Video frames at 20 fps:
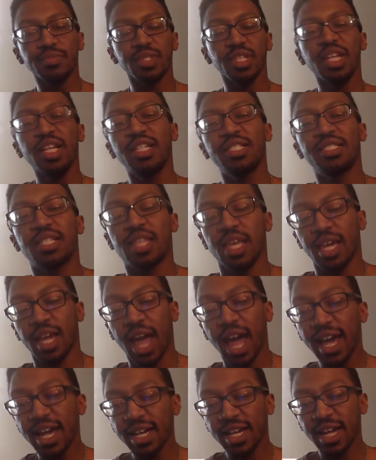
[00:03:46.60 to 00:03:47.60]
Here's the thing.
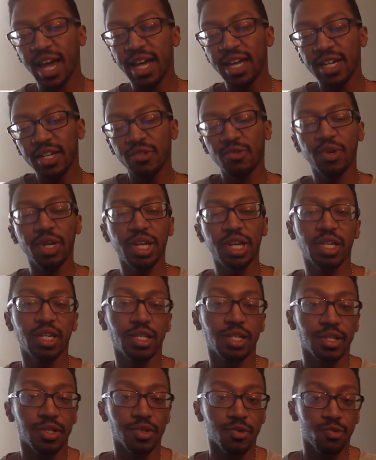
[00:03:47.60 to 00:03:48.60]
I, I agree
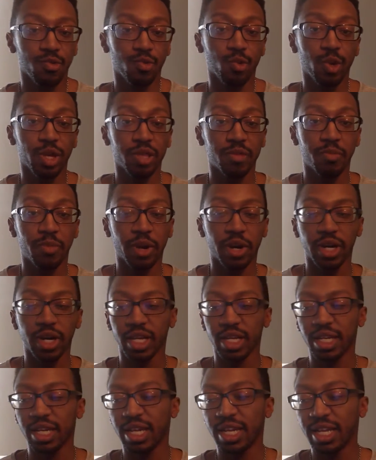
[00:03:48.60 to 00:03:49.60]
with
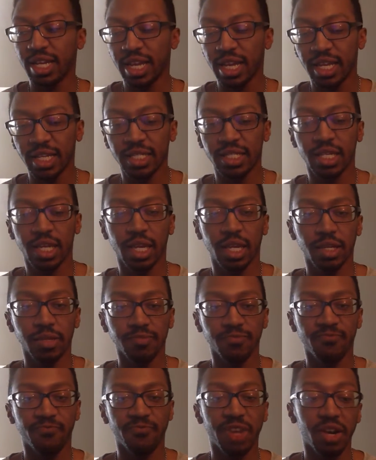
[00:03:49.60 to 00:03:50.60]
Bernie. It is
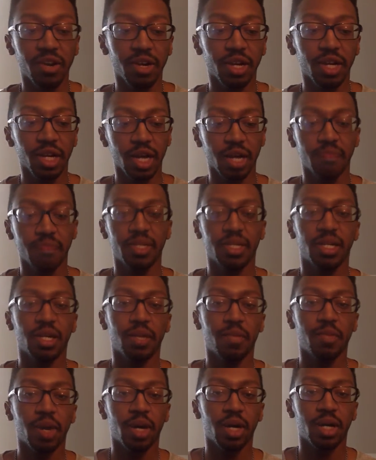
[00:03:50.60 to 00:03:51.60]
in, very incumbent
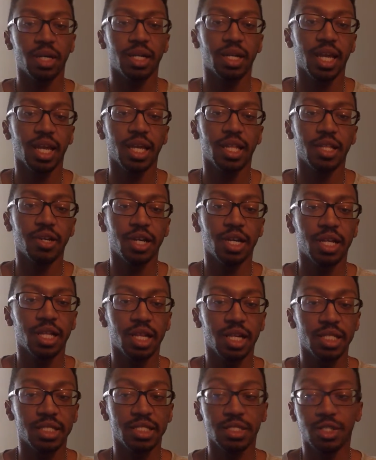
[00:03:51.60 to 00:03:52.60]
upon Hillary
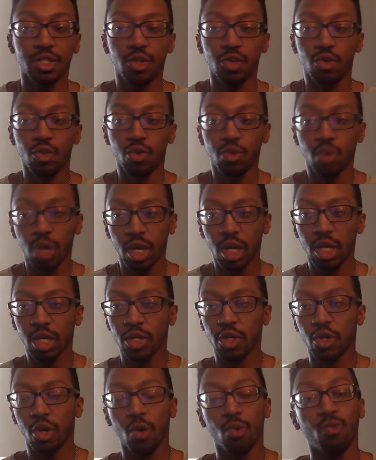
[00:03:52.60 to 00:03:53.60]
Clinton to
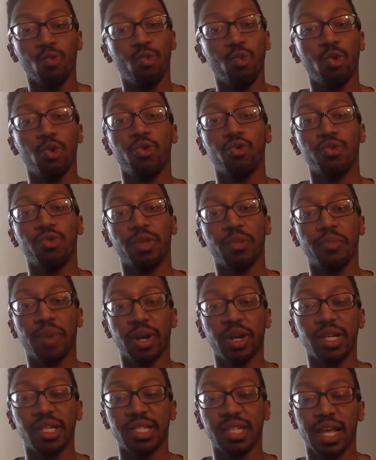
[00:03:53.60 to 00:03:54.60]
you know, woo the
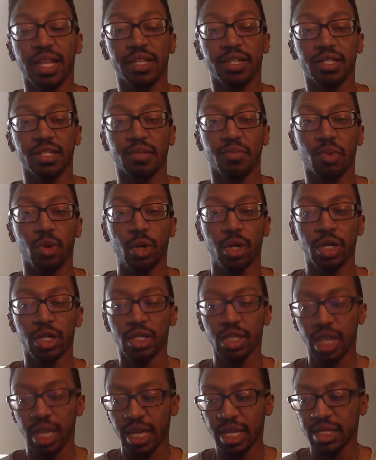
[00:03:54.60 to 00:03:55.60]
Bernie Sanders
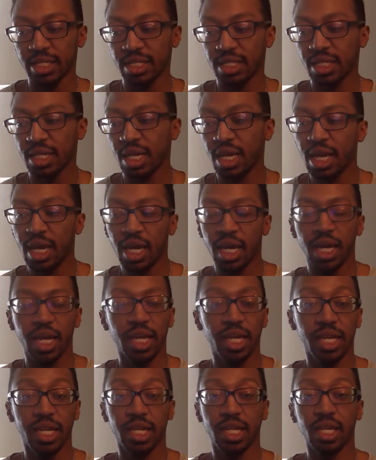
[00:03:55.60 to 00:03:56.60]
supporters. It's
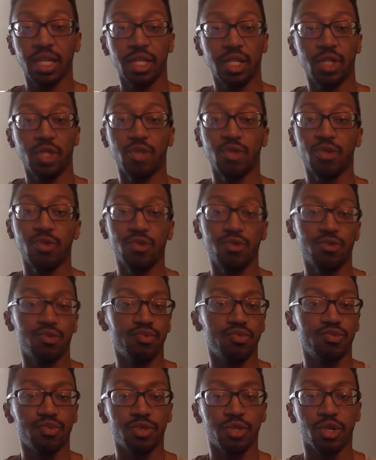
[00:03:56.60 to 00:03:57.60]
he can do,
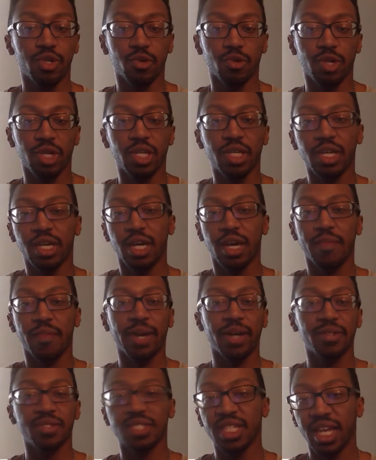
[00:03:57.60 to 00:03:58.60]
you know, he can come
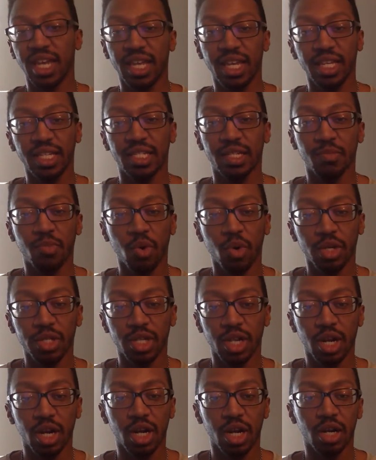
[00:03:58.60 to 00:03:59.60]
out and say he supports
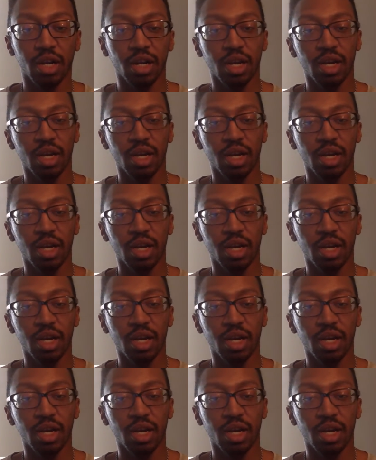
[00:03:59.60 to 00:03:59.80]
her,